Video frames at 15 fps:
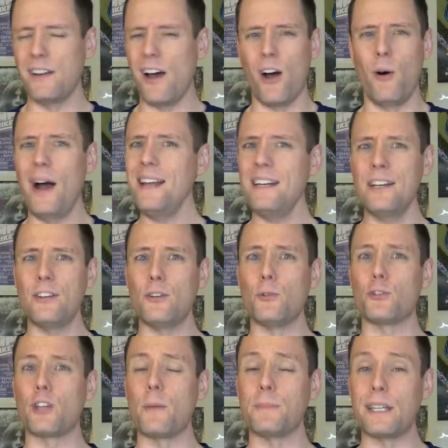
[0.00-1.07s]
No, I need to
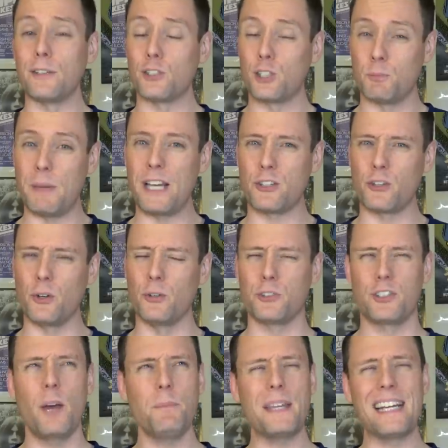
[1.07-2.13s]
do something special,
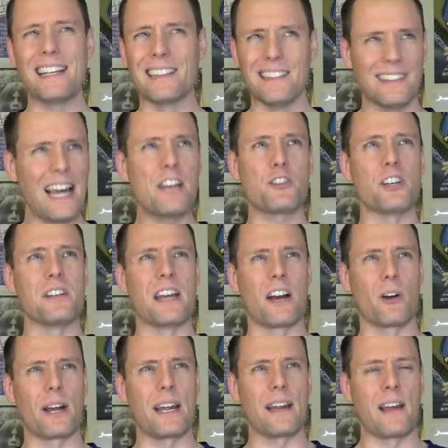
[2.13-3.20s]
something
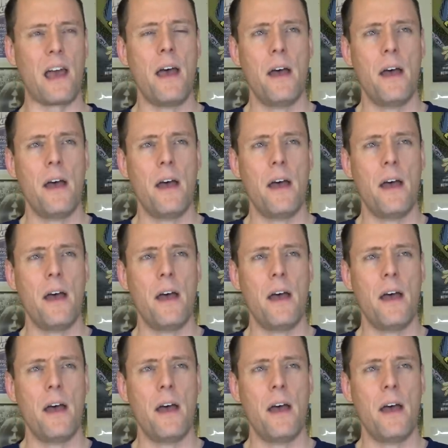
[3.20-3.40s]
legendary.